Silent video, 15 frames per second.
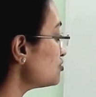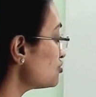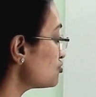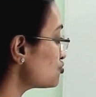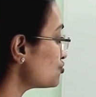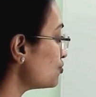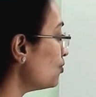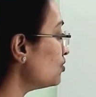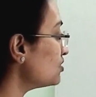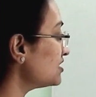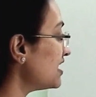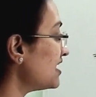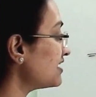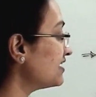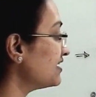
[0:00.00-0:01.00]
store
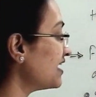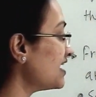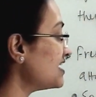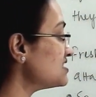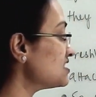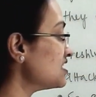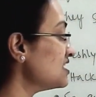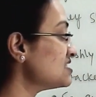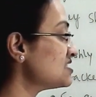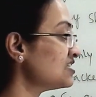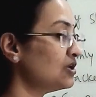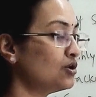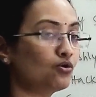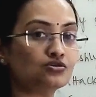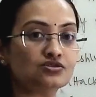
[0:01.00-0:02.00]
their grains in
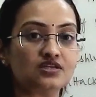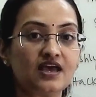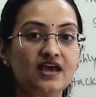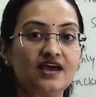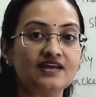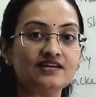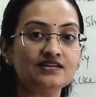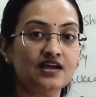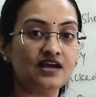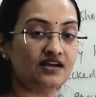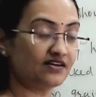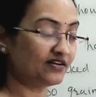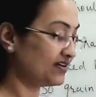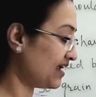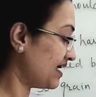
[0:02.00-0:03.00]
silos and
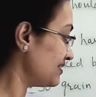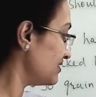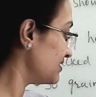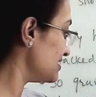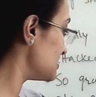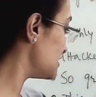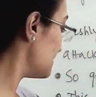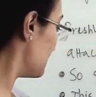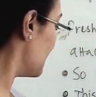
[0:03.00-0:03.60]
granaries.